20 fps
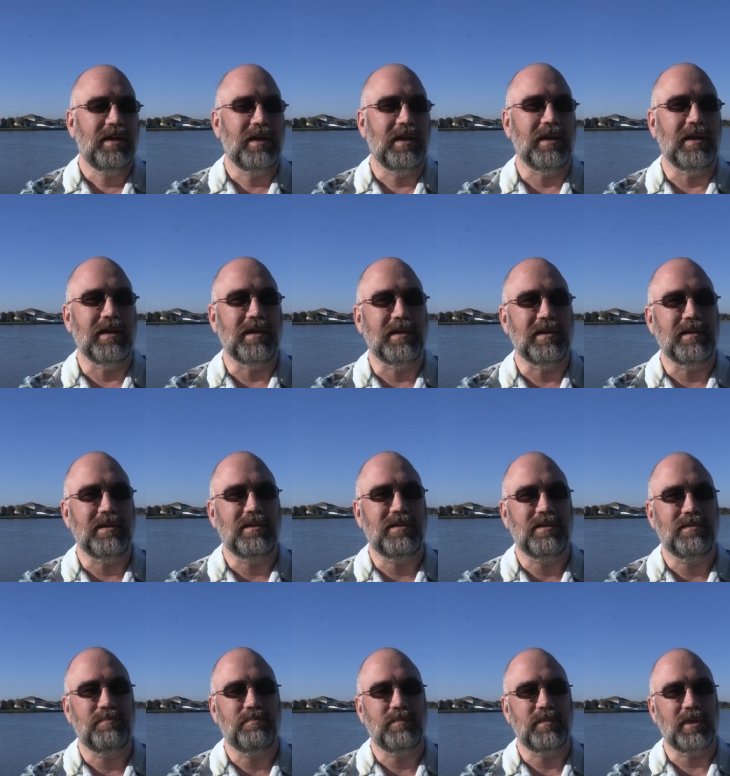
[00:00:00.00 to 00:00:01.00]
and
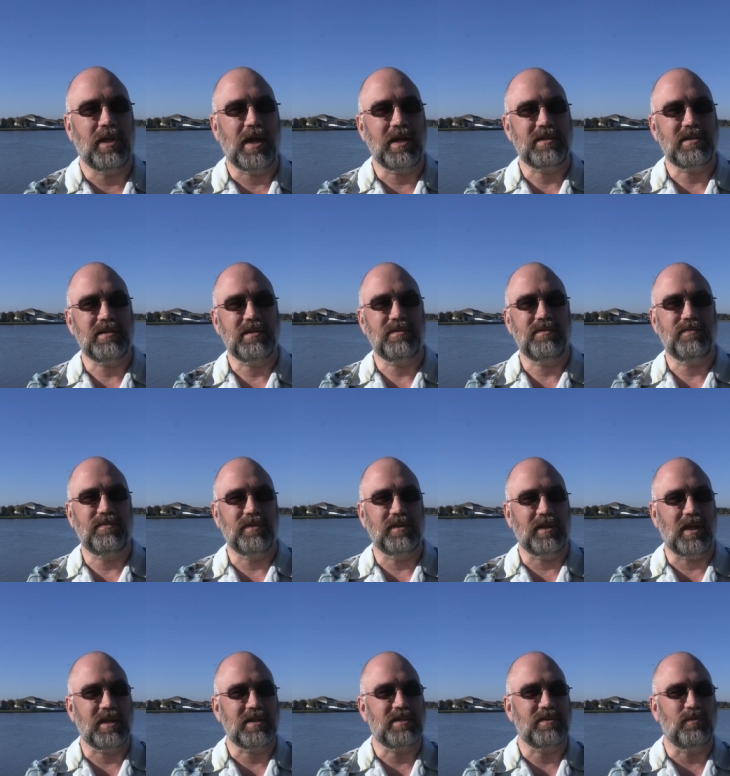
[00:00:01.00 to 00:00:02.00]
lots of
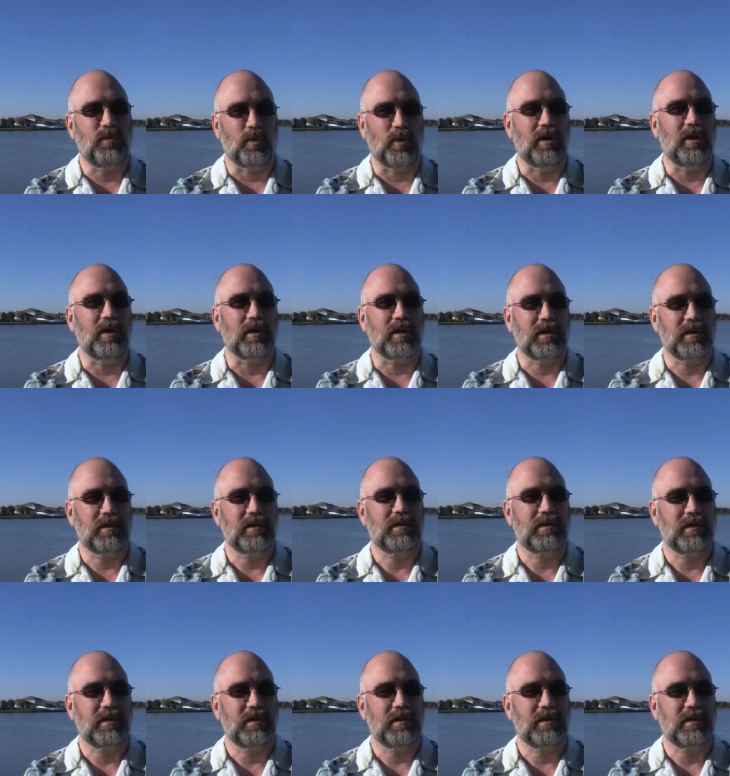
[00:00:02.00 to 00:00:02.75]
lots of work.